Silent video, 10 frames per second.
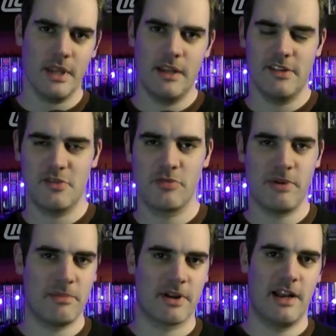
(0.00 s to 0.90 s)
Let's talk
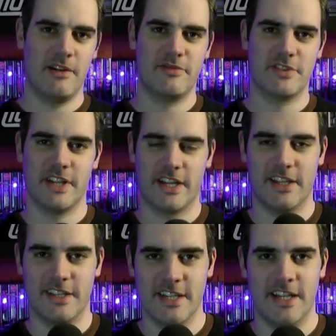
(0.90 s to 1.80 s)
about McLaren for a
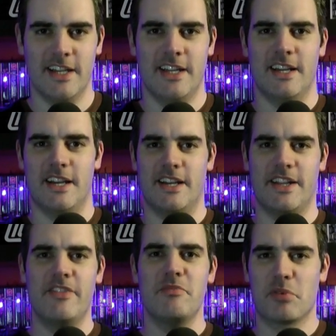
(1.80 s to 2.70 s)
second.
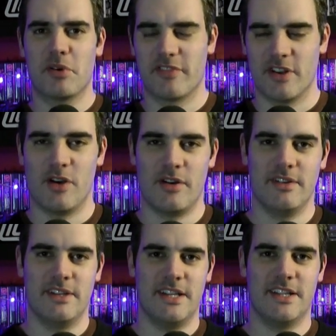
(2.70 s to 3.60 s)
They've improved a lot
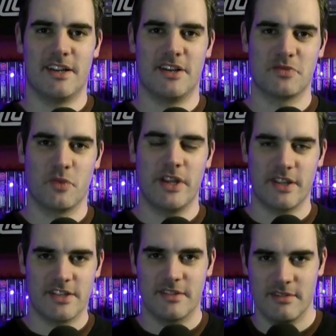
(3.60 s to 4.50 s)
in the last week.
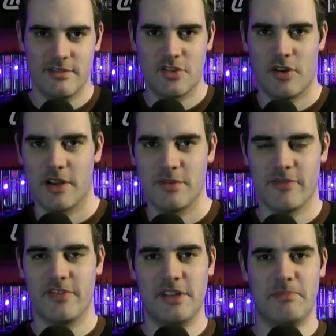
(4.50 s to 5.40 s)
This track was
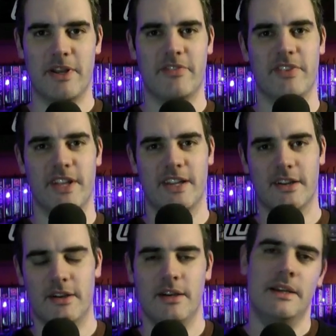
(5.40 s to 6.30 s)
obviously better for their
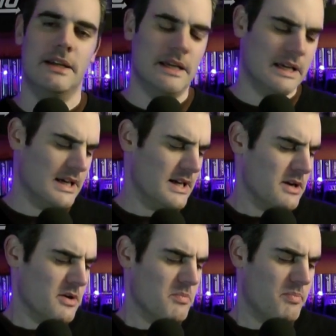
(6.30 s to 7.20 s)
car.
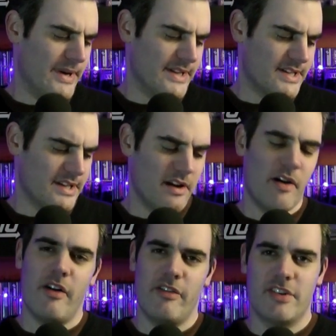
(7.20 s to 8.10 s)
But
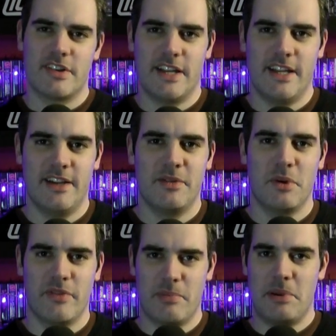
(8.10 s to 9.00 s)
obviously,
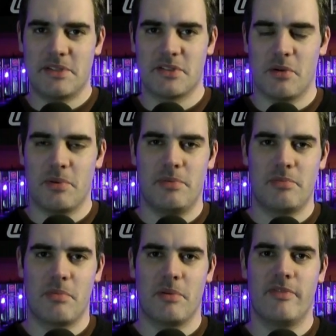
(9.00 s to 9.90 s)
with the pit stop
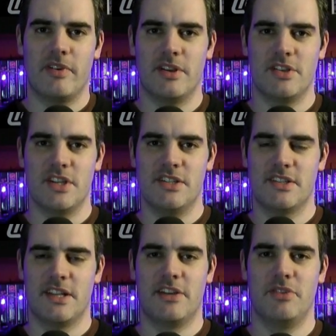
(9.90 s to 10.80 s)
problem for
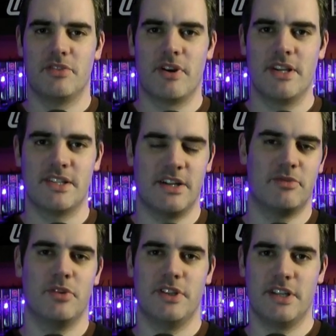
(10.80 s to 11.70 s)
Jenson later in the race, that
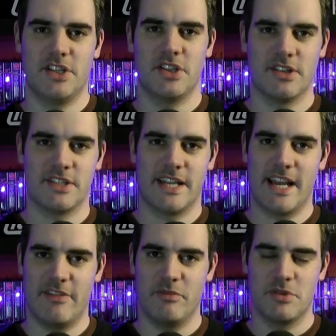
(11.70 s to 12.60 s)
ruined any chance they
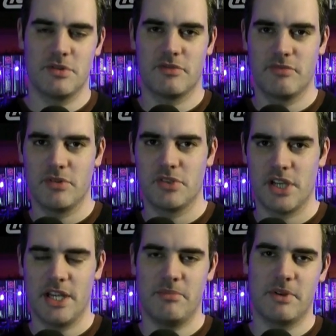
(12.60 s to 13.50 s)
have, which was a real
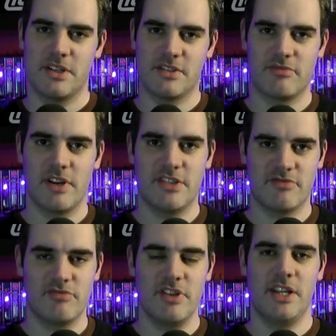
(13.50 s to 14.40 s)
shame because the race
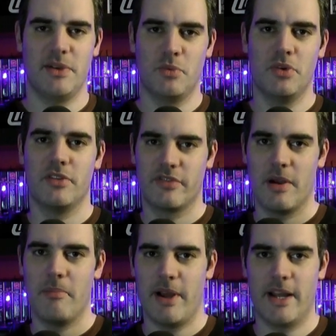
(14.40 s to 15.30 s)
really would have
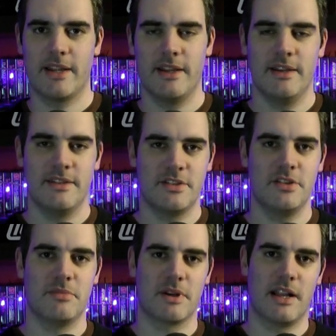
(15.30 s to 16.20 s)
come back to
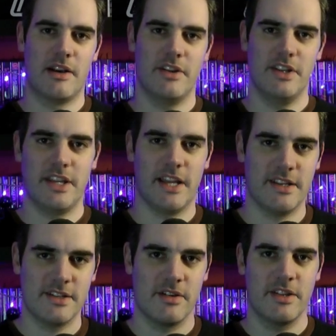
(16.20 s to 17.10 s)
the McLaren in the
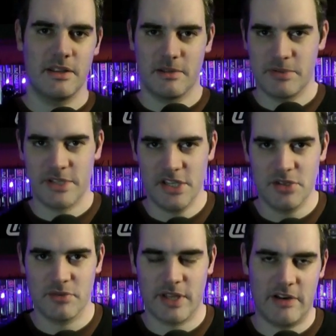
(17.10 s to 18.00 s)
end. So I think the
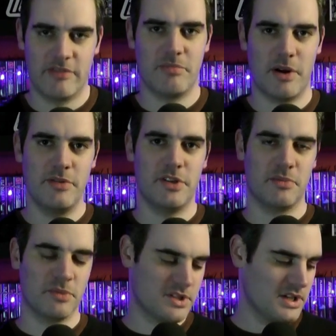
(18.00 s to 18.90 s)
potential there of a
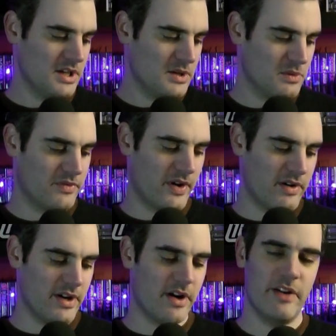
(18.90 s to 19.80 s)
podium was
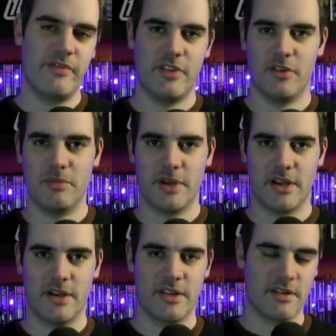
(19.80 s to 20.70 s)
very high for them, and
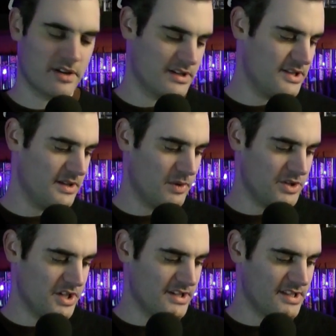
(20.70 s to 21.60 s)
I can see why
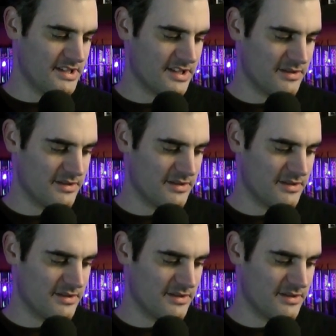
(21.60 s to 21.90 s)
Jenson is so